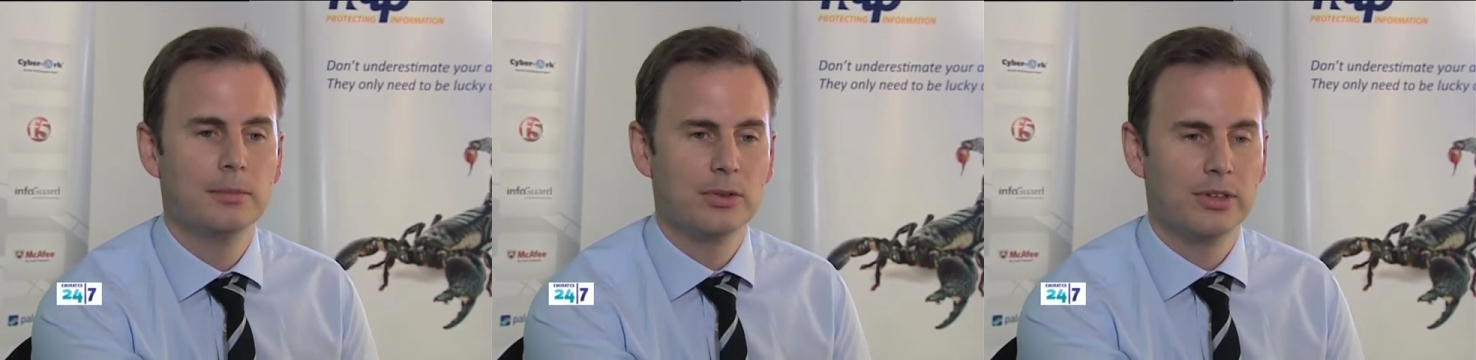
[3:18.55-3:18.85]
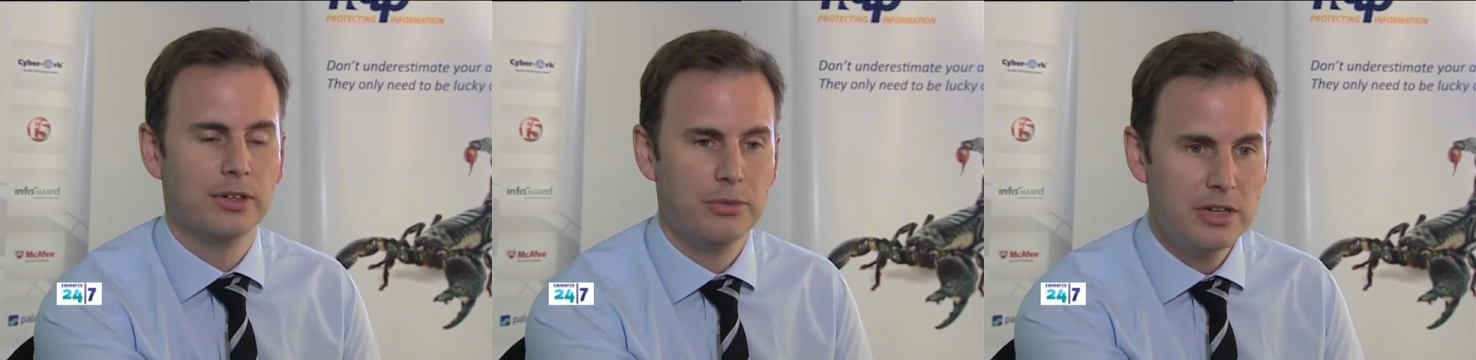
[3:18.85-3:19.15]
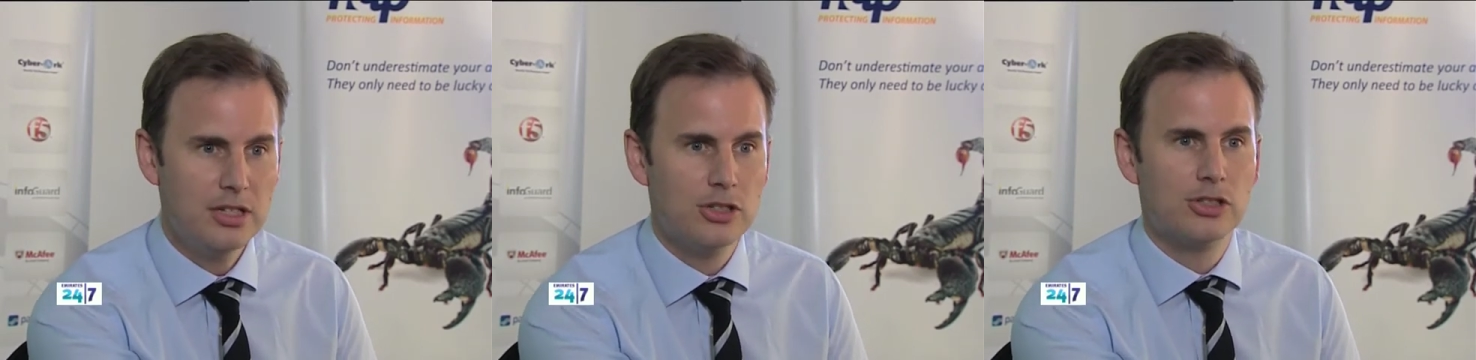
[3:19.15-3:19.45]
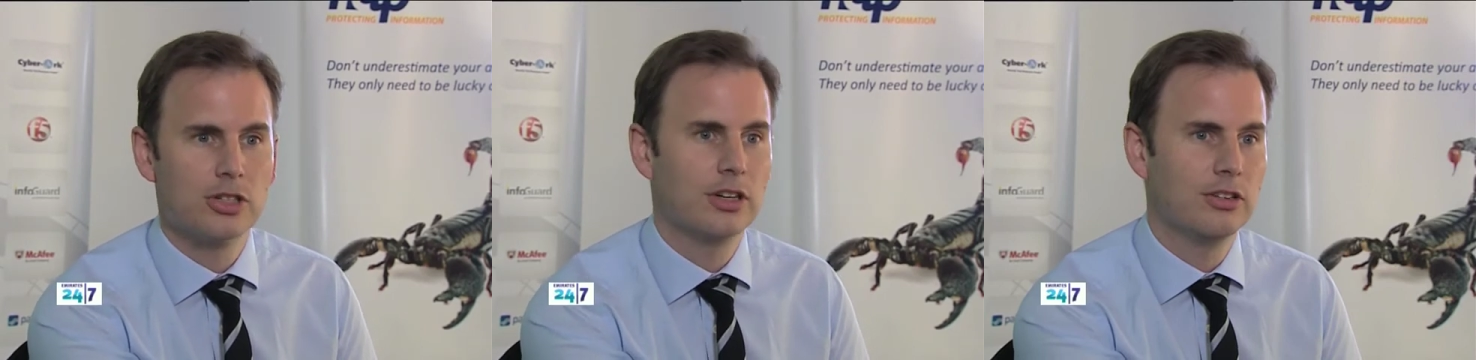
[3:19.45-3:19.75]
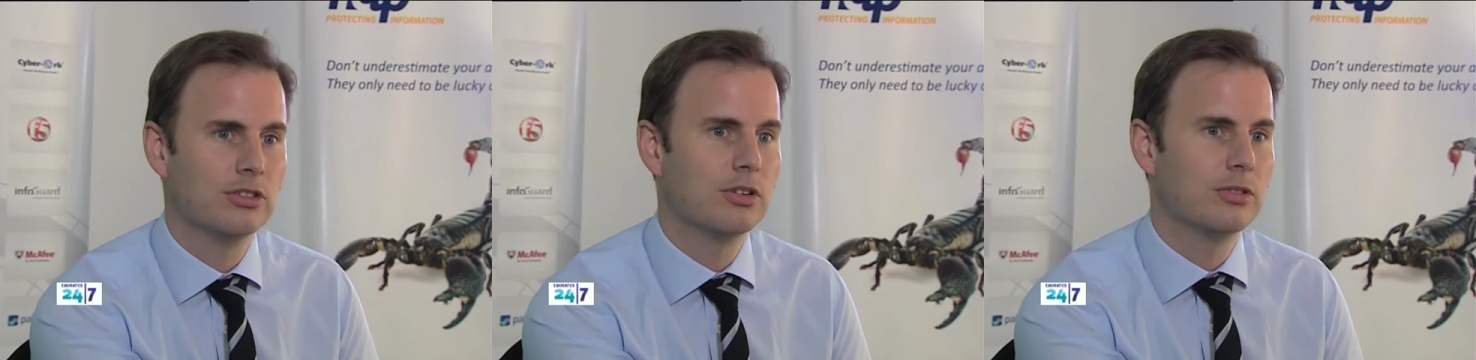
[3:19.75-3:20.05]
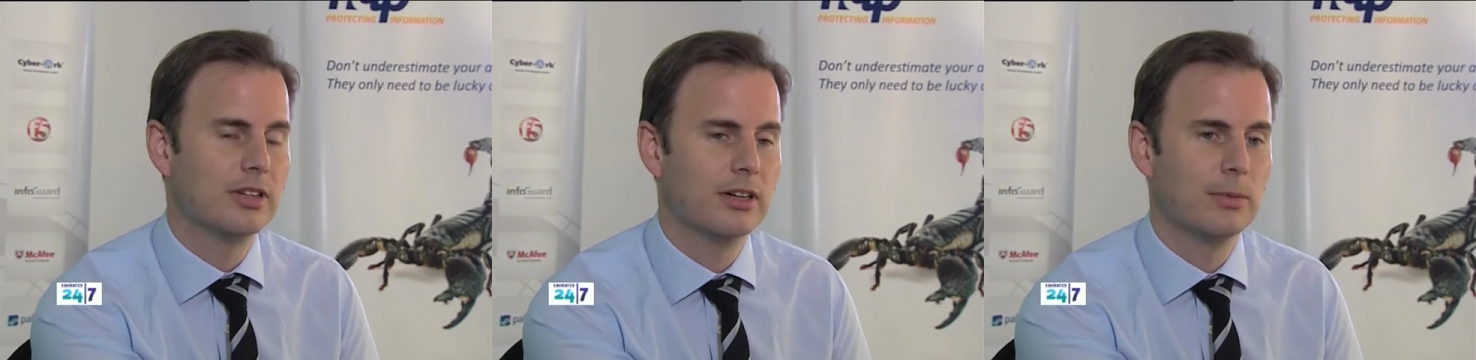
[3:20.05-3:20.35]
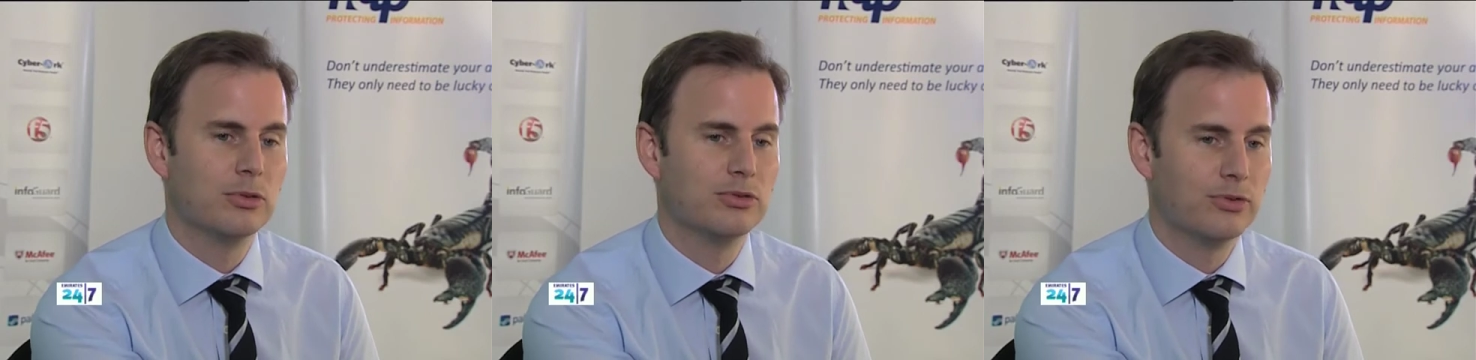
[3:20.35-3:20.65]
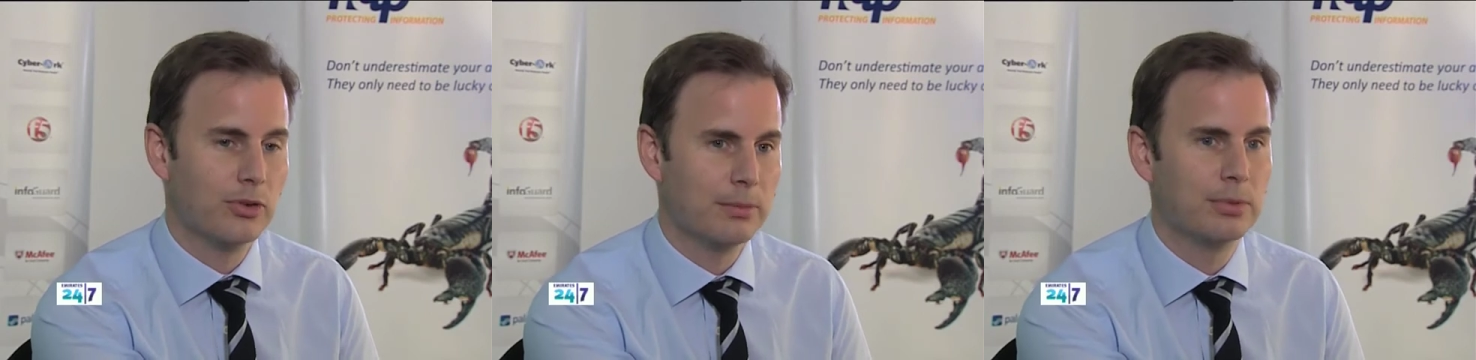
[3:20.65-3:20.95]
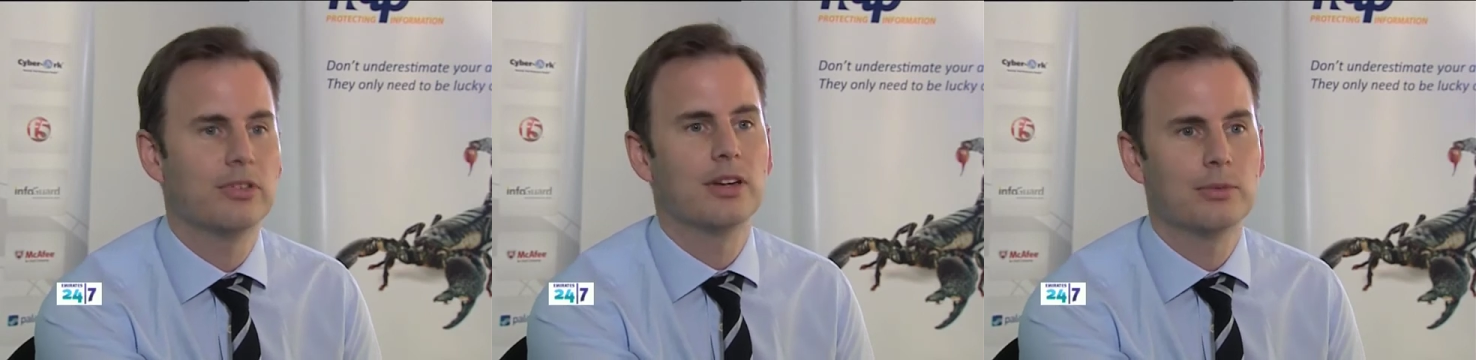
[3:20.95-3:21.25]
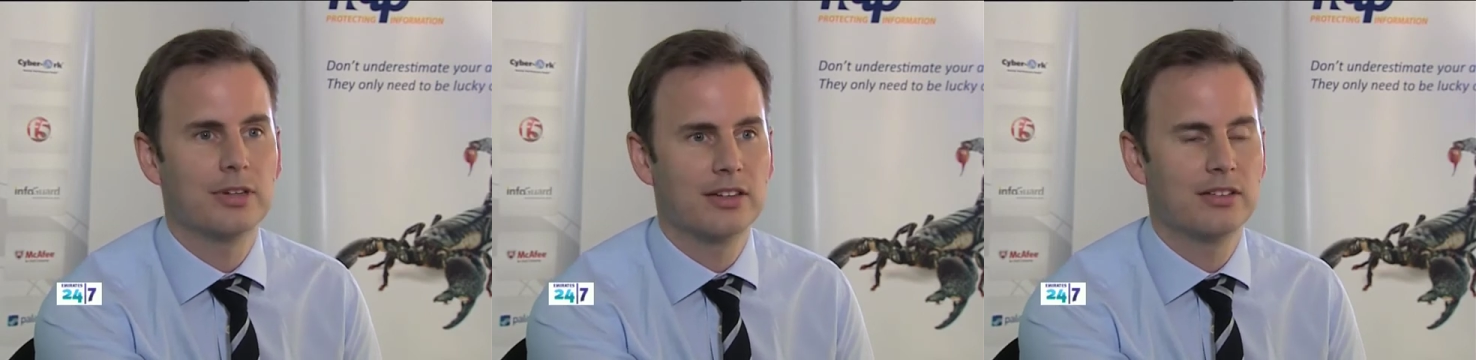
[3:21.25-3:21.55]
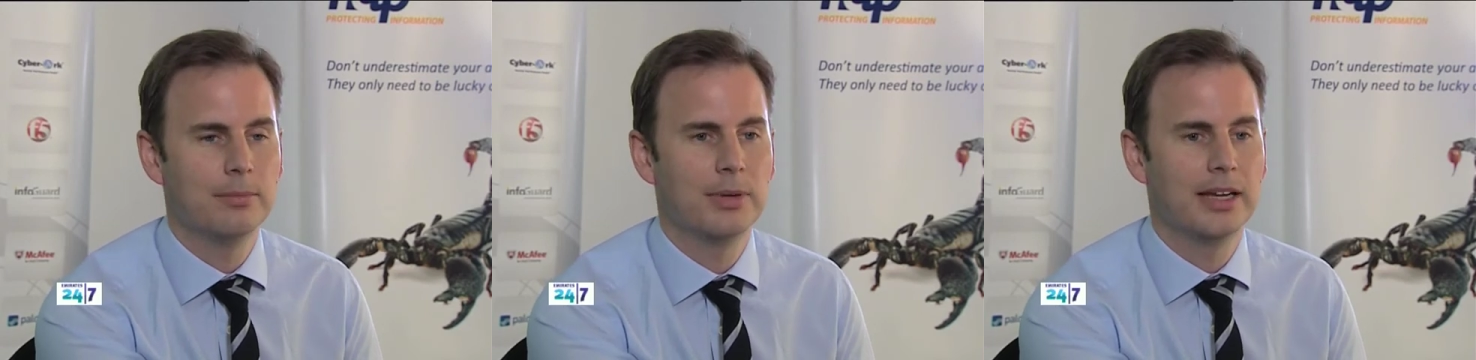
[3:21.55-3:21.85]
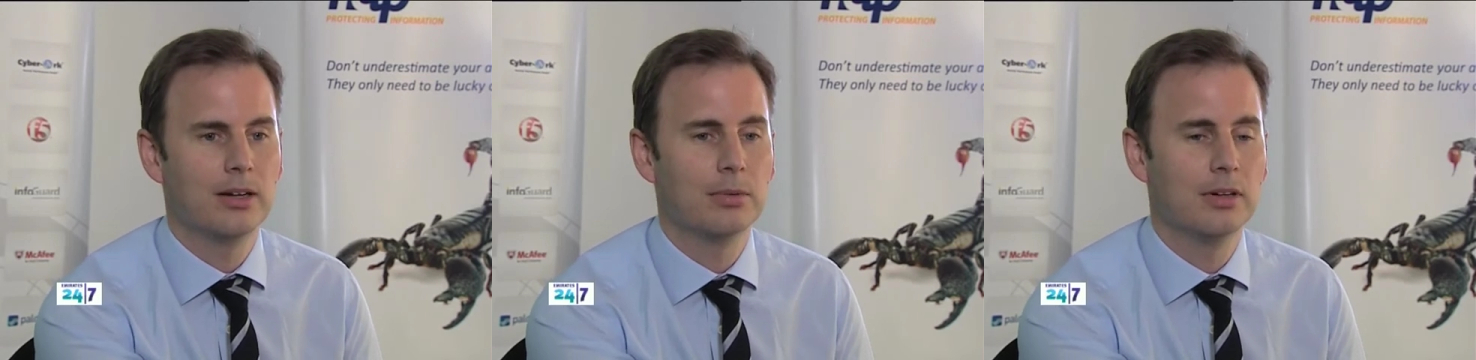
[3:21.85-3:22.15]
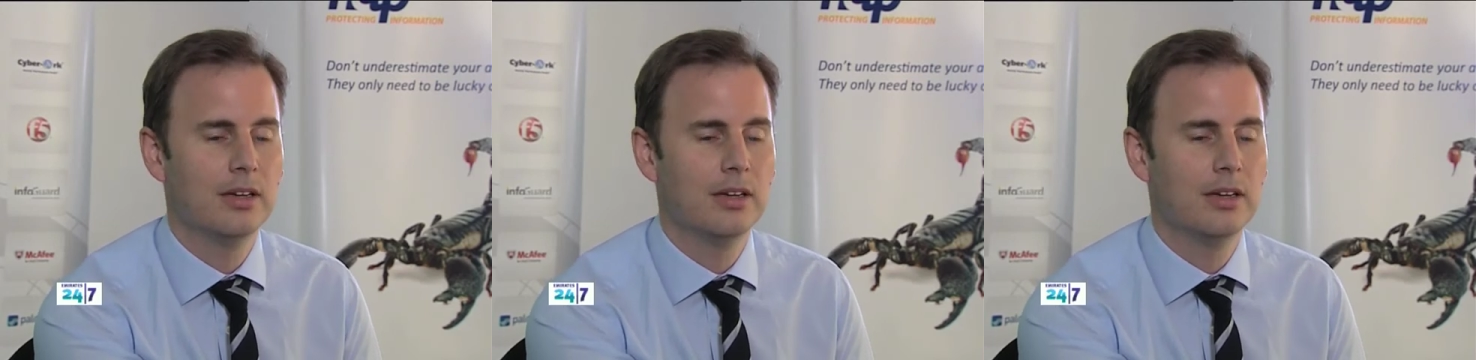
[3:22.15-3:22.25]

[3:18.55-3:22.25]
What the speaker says: A very recent study showed that up to 40% would actually pay up.